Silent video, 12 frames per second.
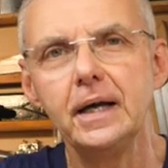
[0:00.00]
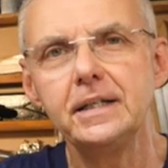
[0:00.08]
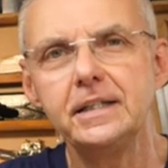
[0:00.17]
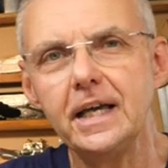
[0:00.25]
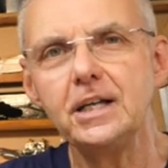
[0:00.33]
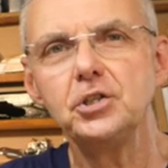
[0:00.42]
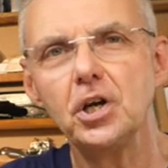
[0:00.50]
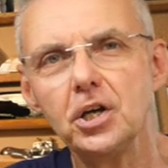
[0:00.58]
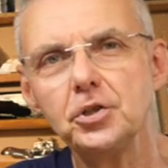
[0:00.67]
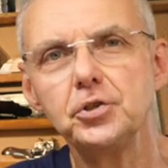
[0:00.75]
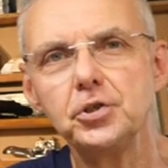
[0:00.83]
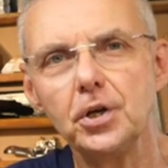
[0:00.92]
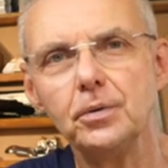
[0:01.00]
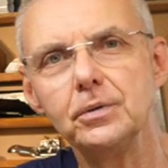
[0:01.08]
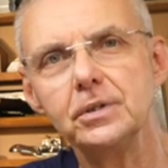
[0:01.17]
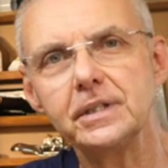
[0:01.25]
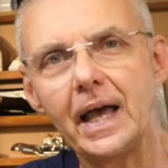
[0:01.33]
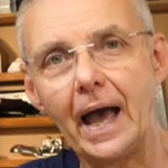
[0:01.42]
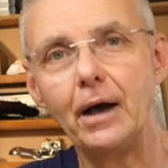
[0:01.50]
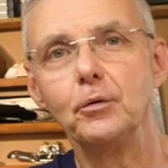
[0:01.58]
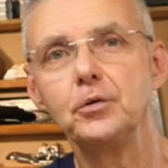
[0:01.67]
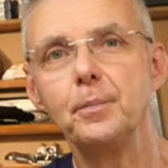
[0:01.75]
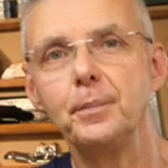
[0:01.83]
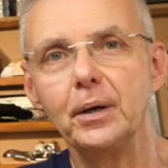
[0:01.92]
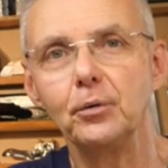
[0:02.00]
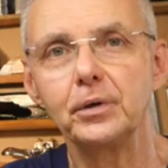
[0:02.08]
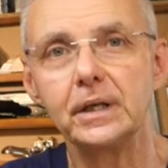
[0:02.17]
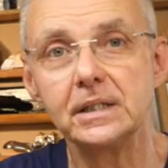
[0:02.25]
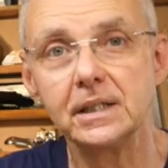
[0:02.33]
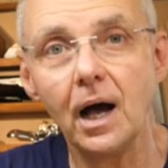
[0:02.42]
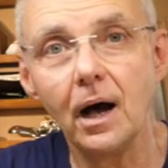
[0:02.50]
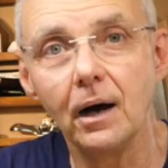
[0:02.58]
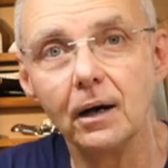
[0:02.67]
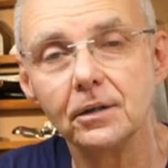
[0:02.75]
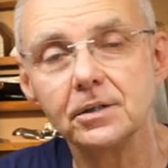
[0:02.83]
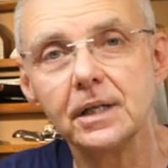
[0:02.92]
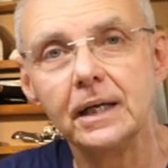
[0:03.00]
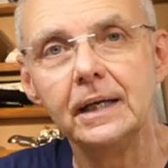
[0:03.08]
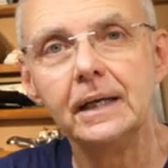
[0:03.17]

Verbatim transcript: teach her students how to build guitars.